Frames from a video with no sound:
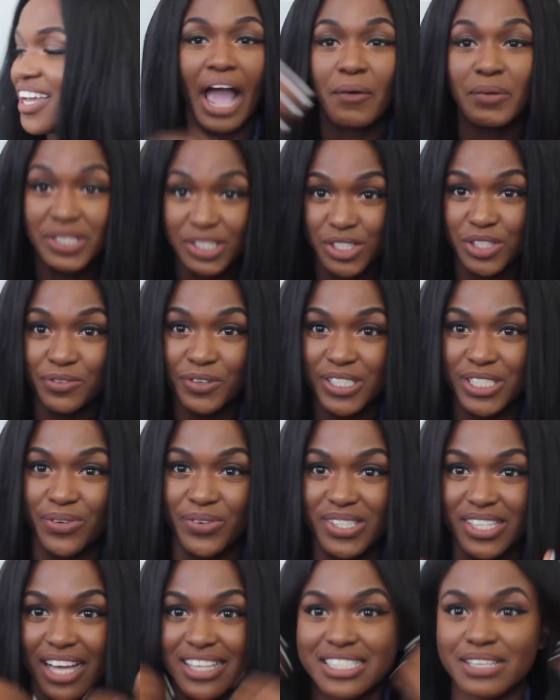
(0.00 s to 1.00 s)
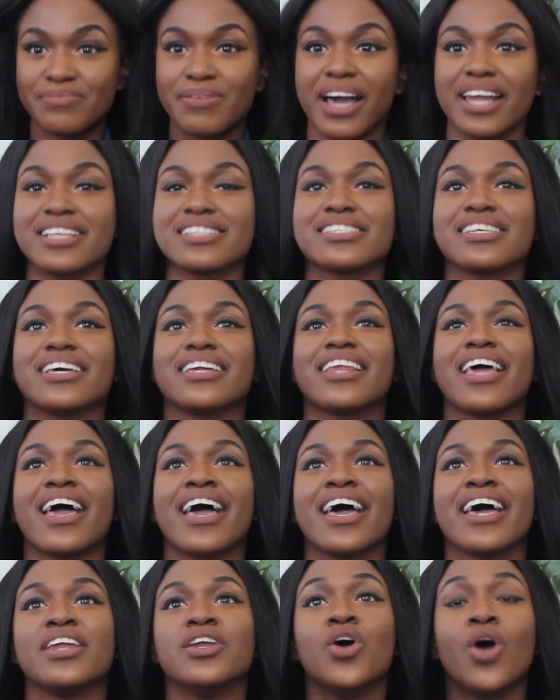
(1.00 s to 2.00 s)
I went to University of Wisconsin-Madison,
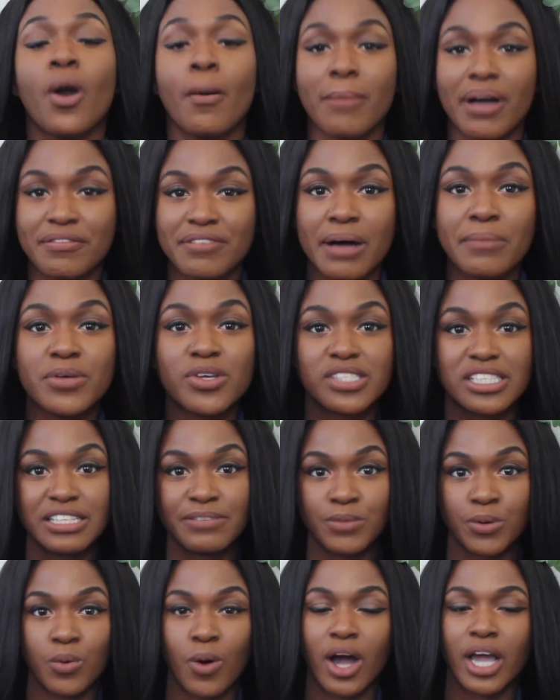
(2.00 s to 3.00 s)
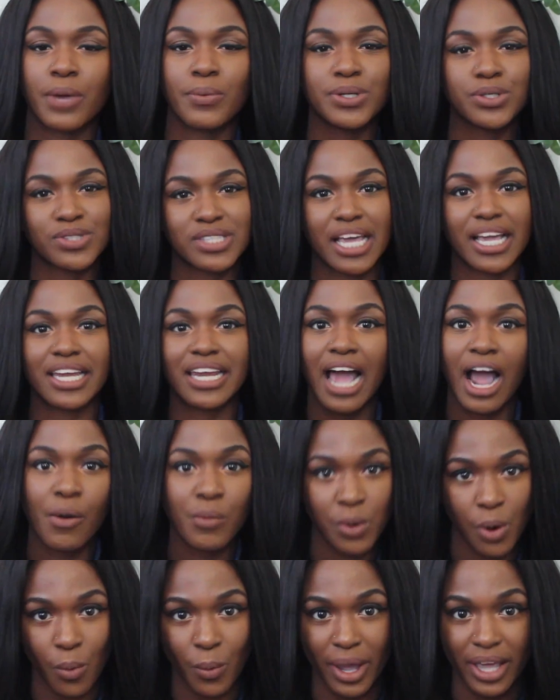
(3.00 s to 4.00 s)
and my family used to live in Milwaukee, which was like an
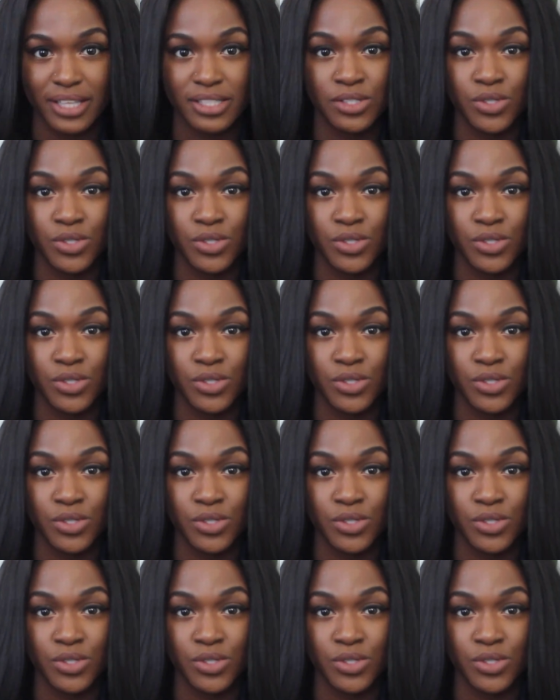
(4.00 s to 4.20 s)
hour away.